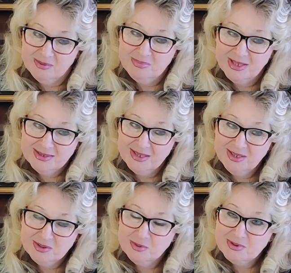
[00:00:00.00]
But
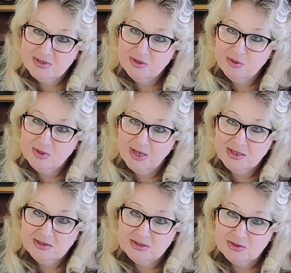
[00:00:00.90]
it was so
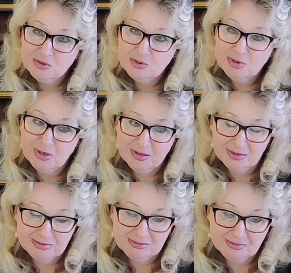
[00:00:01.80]
nice to...
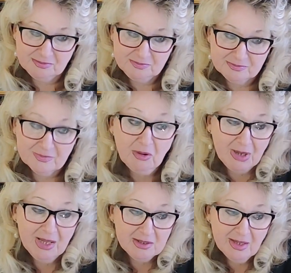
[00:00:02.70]
Oh,
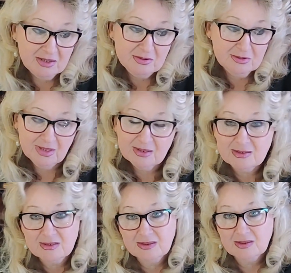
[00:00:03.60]
I knew
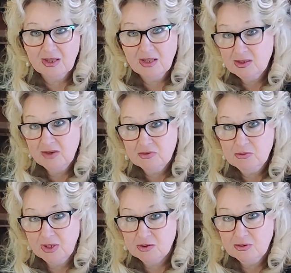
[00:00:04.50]
that. And
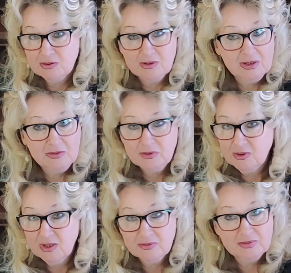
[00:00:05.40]
everyone, if you
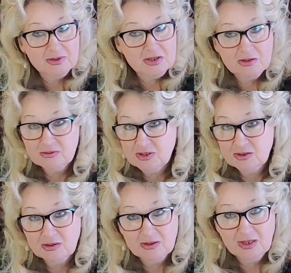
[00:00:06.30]
have
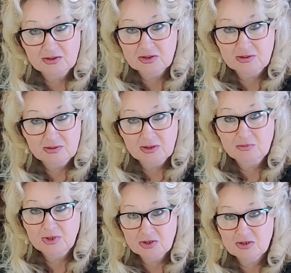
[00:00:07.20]
children or
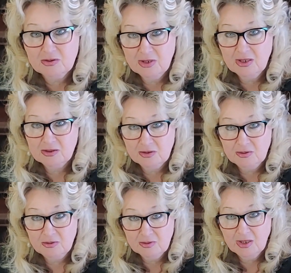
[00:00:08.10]
grandchildren, make sure that
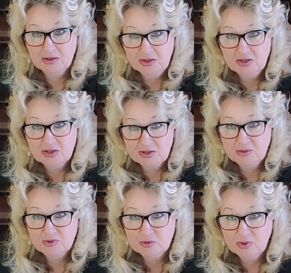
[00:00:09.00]
you can teach
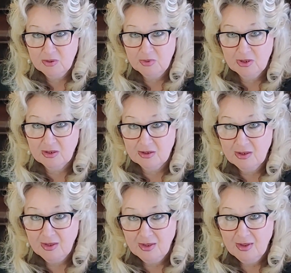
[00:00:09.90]
them swimming.
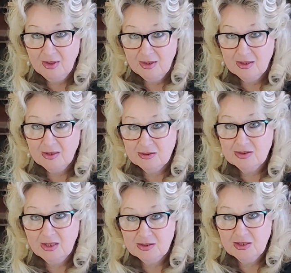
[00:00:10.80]

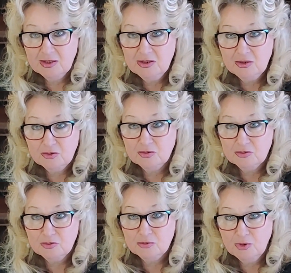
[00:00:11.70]
That they need
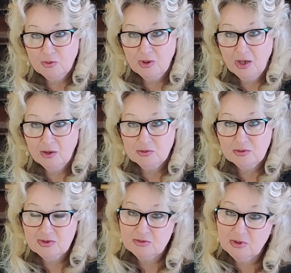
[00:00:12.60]
to know how
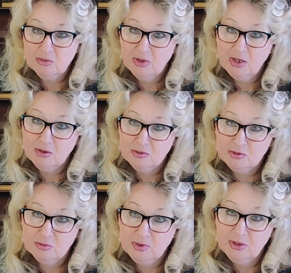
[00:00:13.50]
to swim, how
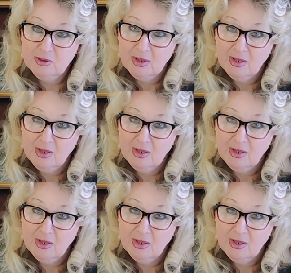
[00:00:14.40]
to